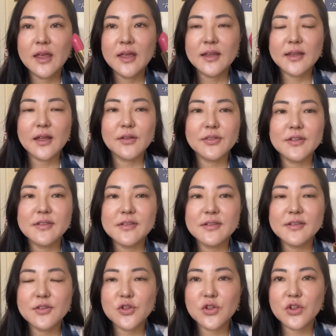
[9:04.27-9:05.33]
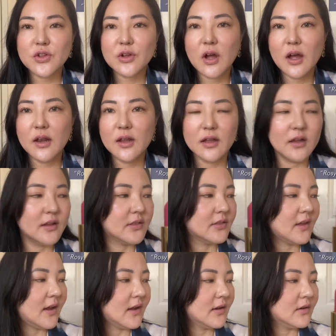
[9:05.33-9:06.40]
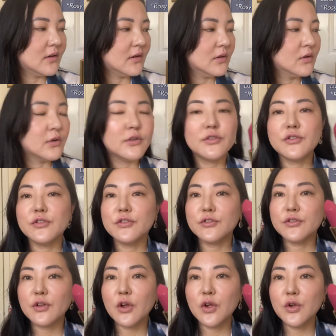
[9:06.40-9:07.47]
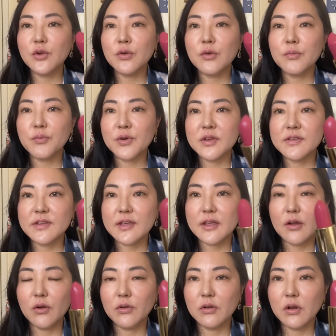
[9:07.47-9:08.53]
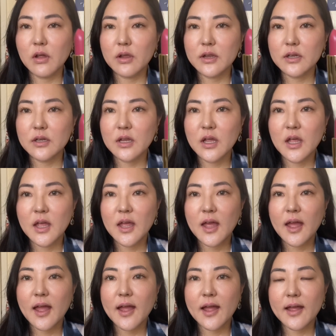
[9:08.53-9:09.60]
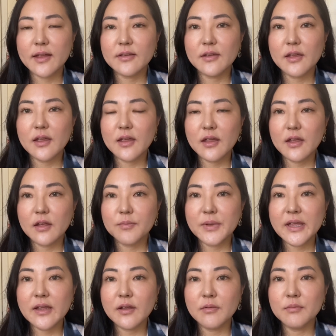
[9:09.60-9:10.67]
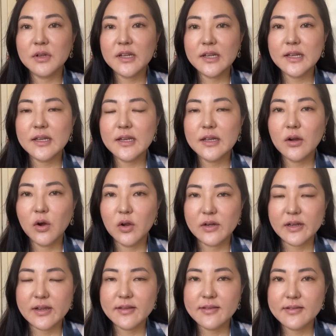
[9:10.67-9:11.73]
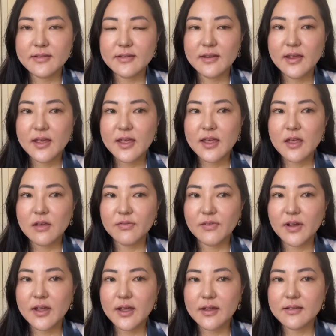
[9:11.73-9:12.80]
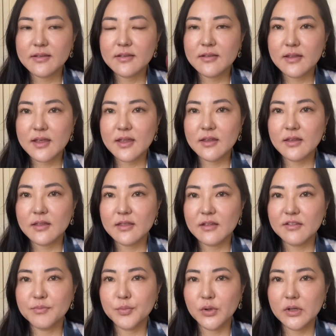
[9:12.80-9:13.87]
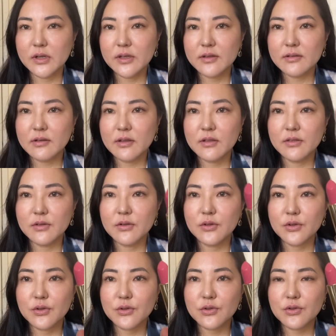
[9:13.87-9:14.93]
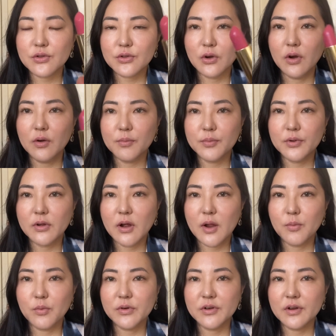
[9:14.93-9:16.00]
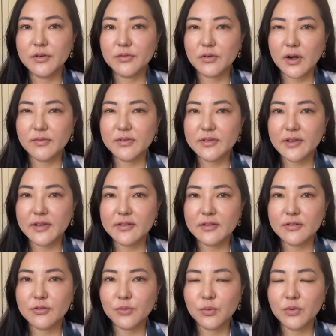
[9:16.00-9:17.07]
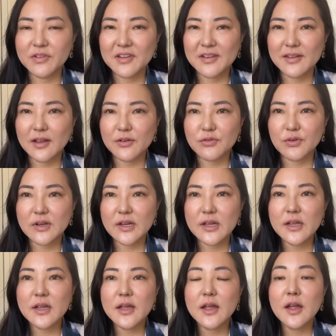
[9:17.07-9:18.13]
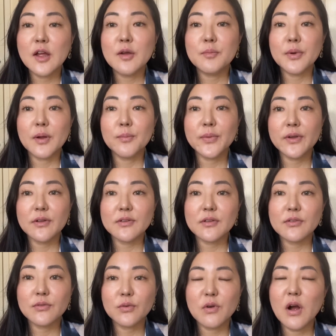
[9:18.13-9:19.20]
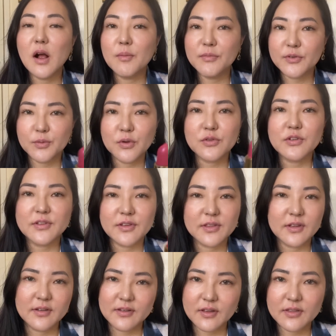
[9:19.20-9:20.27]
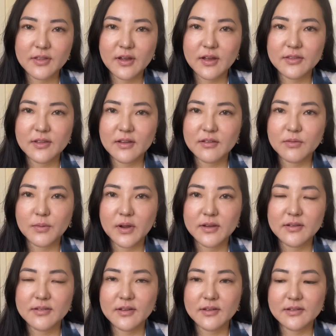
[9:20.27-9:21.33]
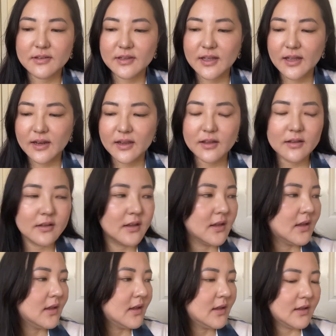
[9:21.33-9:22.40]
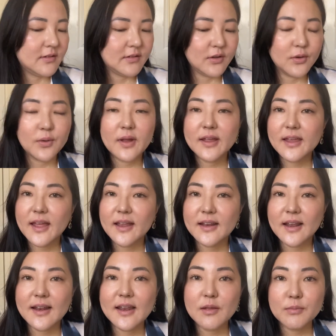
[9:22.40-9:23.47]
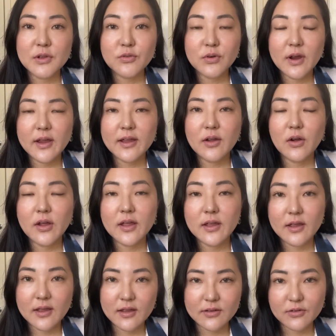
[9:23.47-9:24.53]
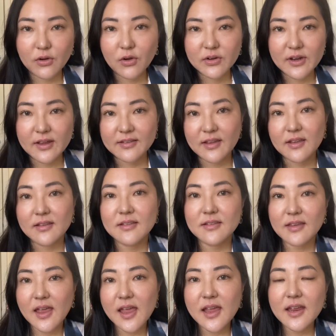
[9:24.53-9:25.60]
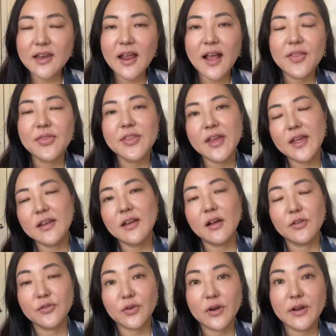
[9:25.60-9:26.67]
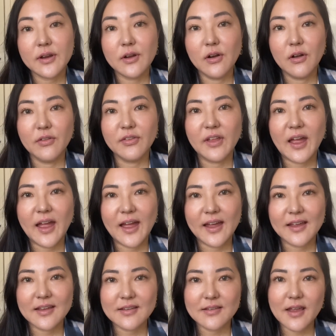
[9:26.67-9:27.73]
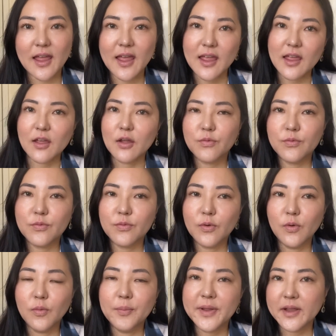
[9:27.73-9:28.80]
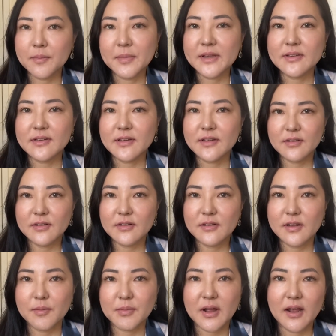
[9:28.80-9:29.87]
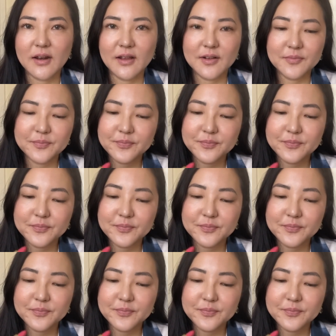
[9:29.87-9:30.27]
Now this is a colour that looks so pretty online, and being completely honest, if I had seen this bullet in the shop, I wouldn't have gravitated towards it naturally, but because I saw arm swatches and things like that, that's why I decided to get it. So again, let me try it on as a stain and then I'll try it on as a full pigmented lip colour.